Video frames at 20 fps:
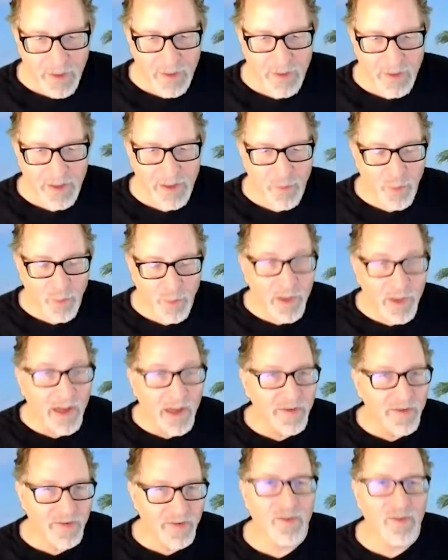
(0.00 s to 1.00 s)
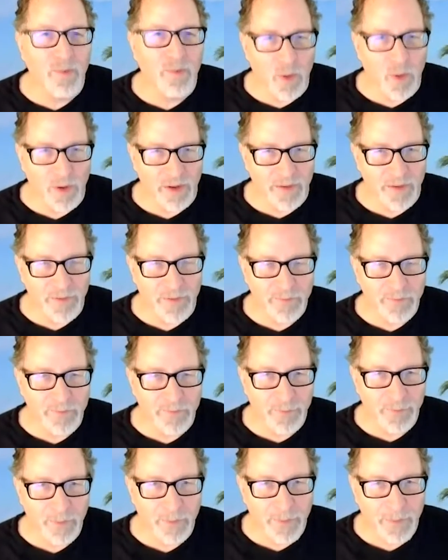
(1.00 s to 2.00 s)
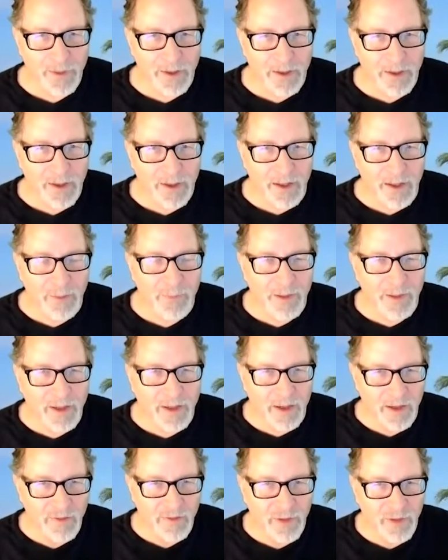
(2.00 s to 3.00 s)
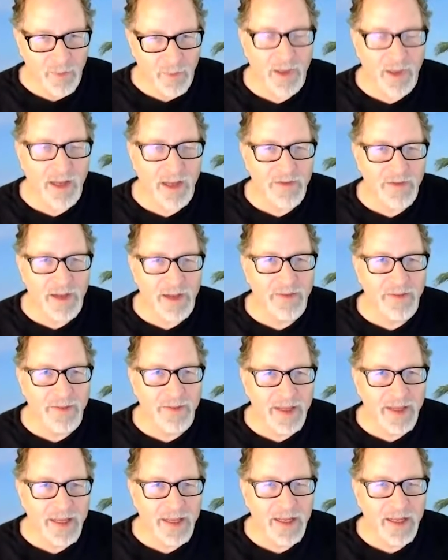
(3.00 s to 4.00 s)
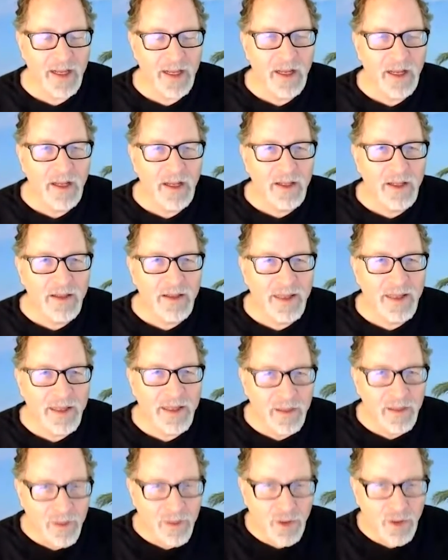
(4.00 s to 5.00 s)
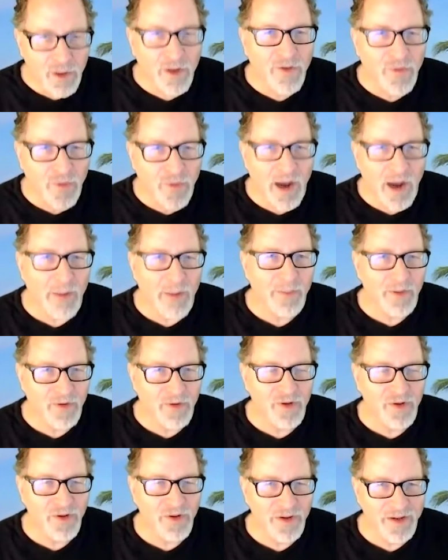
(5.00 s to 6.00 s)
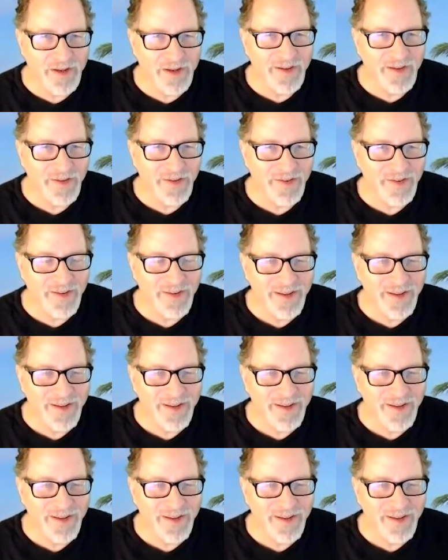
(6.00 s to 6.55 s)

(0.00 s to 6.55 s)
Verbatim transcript: they realize it's important, and because they realize that, they they look for opportunities